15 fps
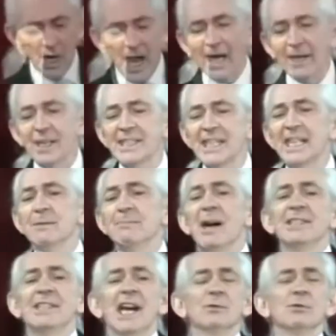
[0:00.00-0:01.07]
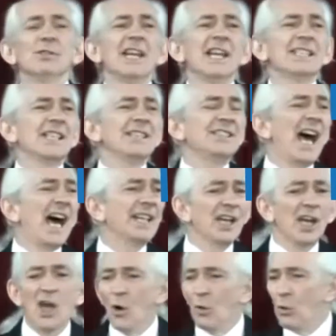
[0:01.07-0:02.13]
And I said to my dad one day, I said, Dad,
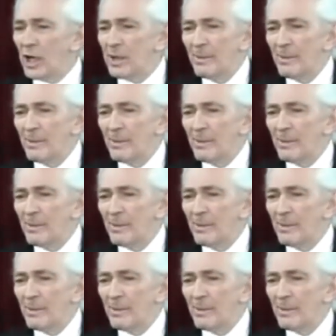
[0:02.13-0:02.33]
what